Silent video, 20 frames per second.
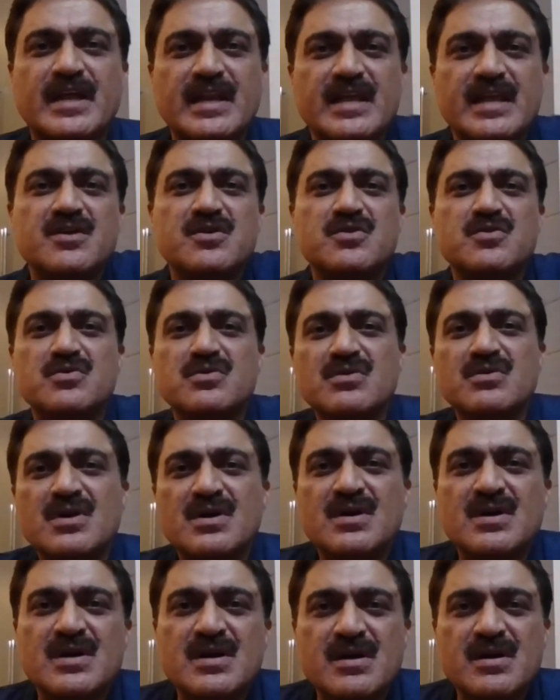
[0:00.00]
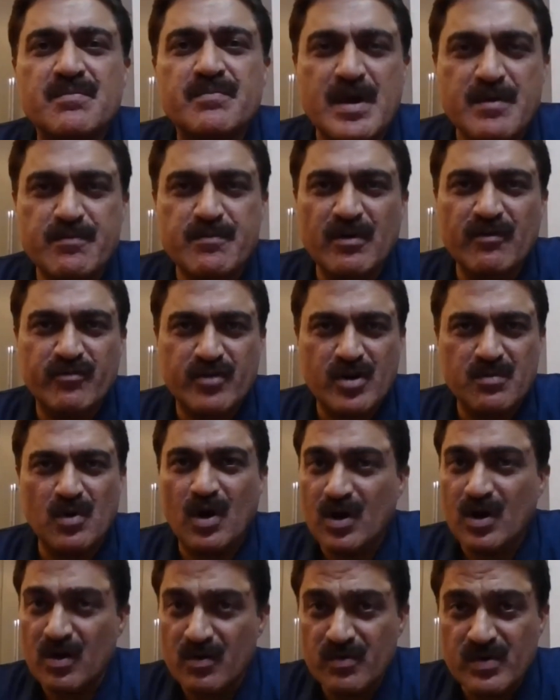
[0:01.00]
telling you, people from
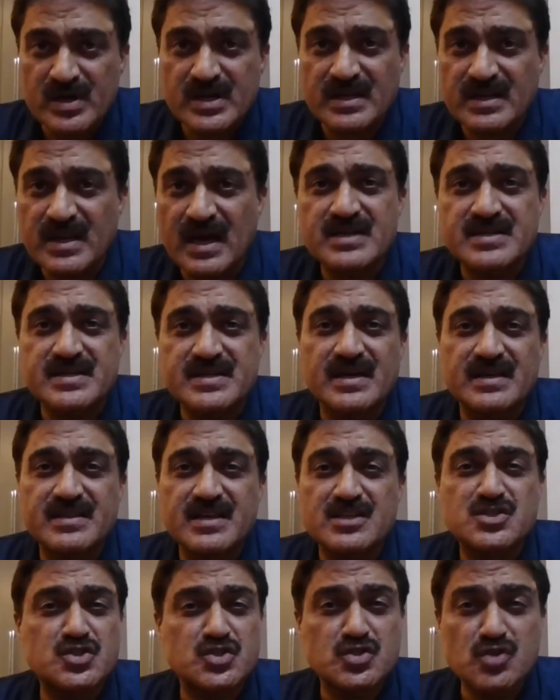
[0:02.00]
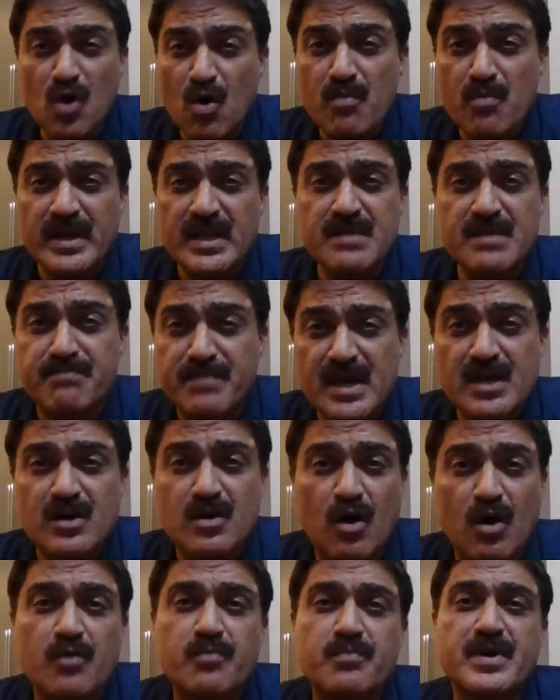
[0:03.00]
all over Karnataka, there's so many
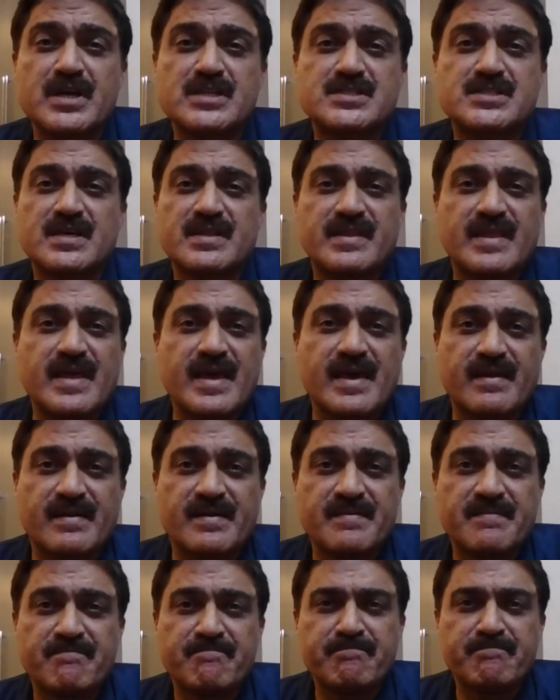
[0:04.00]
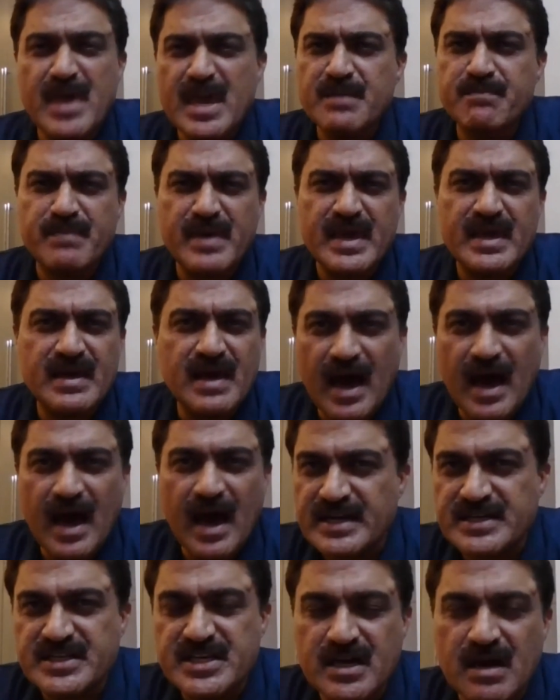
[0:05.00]
big corporates are there. Big
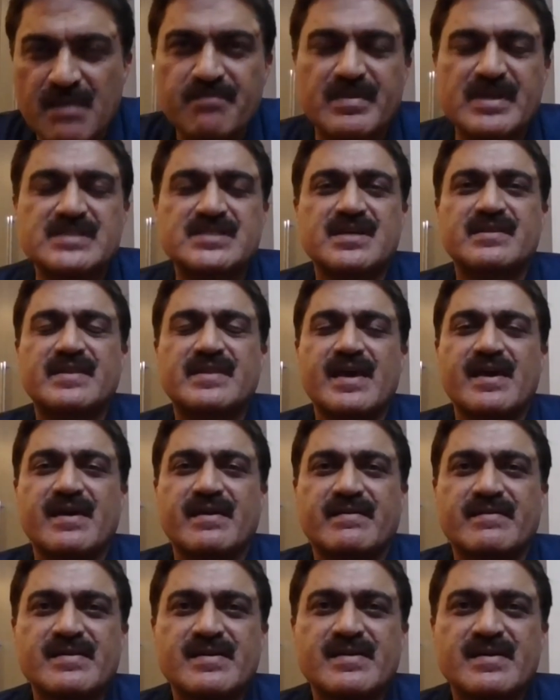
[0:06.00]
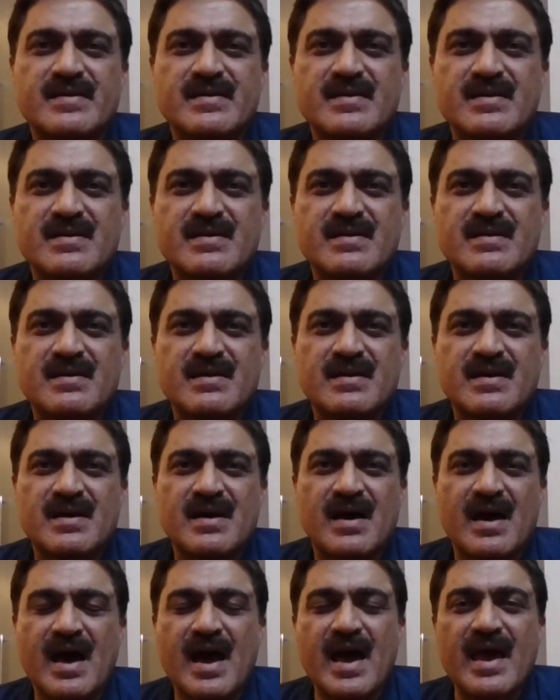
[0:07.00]
IT companies are there.
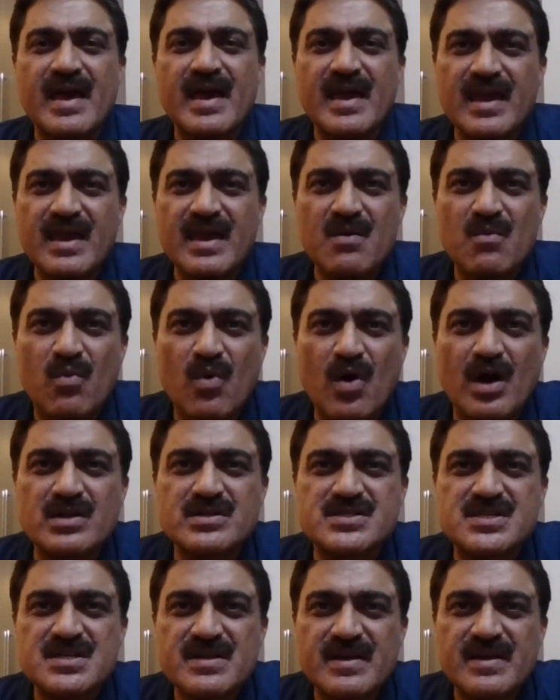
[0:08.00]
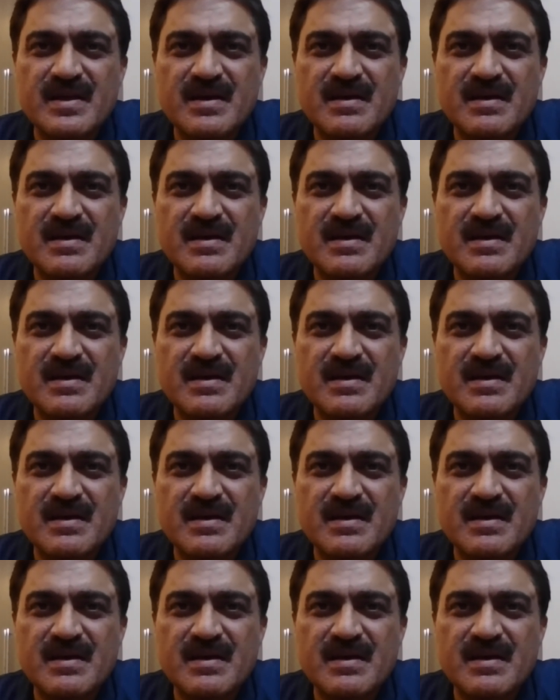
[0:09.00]
I want